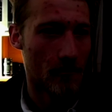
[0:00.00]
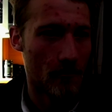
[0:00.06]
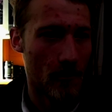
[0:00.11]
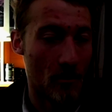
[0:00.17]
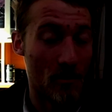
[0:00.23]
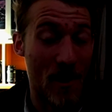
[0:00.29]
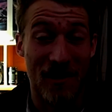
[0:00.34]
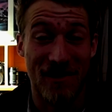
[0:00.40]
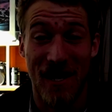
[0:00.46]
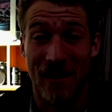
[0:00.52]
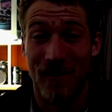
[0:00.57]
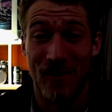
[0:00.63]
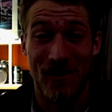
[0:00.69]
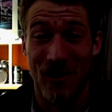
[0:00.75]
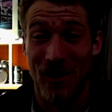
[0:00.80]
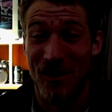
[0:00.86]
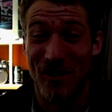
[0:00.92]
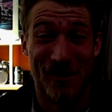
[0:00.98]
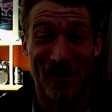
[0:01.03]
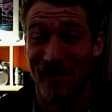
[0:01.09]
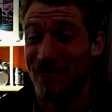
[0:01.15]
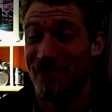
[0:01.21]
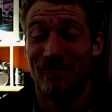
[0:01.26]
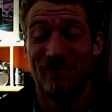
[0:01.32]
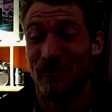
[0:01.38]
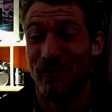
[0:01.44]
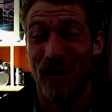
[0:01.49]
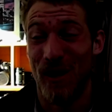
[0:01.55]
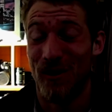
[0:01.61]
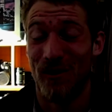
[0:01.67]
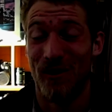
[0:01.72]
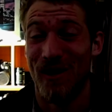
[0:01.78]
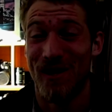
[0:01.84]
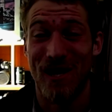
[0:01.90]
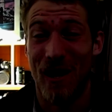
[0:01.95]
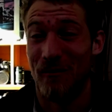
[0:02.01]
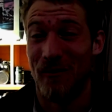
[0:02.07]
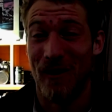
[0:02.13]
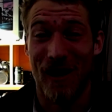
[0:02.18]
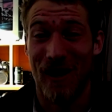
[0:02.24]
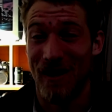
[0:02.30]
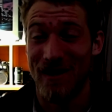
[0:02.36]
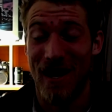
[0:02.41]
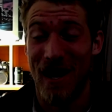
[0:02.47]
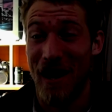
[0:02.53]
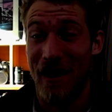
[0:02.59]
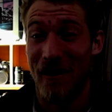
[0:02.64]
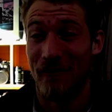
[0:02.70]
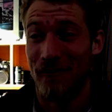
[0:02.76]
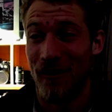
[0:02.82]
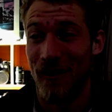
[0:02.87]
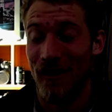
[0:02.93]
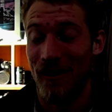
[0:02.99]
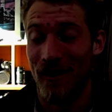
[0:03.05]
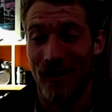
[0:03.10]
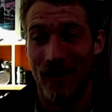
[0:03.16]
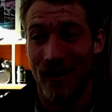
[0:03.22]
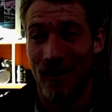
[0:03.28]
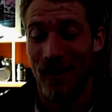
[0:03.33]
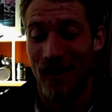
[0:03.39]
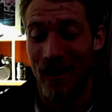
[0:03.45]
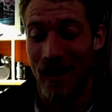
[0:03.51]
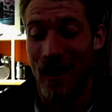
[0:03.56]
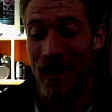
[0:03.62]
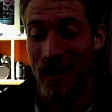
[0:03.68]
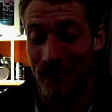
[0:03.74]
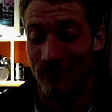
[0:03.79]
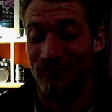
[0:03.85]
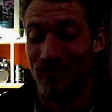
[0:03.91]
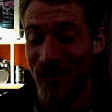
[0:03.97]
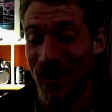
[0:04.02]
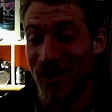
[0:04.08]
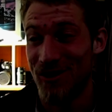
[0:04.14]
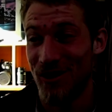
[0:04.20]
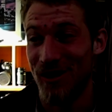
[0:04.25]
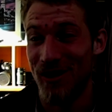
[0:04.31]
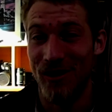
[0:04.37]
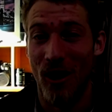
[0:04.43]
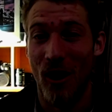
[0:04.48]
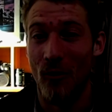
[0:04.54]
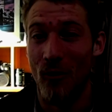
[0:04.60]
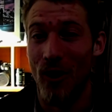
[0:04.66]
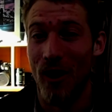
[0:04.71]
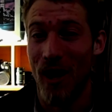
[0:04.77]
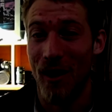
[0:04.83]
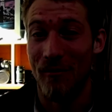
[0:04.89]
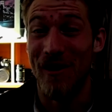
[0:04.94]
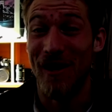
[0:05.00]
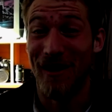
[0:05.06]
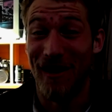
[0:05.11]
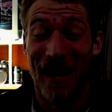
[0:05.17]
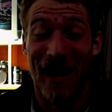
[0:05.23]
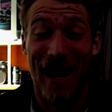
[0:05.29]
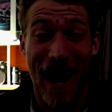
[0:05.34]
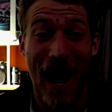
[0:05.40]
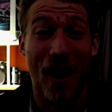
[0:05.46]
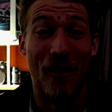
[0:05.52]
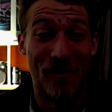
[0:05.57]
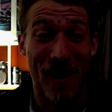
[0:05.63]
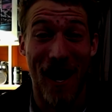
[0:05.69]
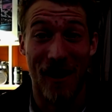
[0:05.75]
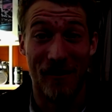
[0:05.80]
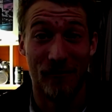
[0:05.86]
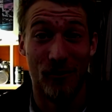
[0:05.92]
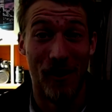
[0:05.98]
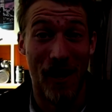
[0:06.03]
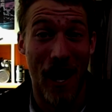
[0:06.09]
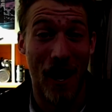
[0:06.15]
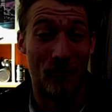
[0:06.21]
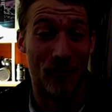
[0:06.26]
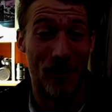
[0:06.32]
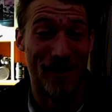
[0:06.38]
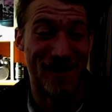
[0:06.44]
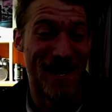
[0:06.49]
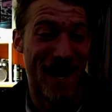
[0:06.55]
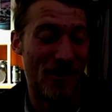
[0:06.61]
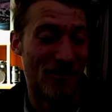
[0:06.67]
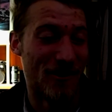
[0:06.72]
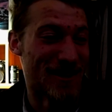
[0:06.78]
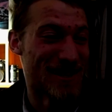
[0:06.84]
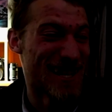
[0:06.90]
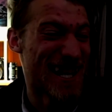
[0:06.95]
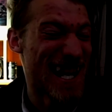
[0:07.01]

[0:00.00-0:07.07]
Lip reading: about to have the surgery or been through the same thing as I have, I'm pretty sure you know what I mean, like how painful that was. That was,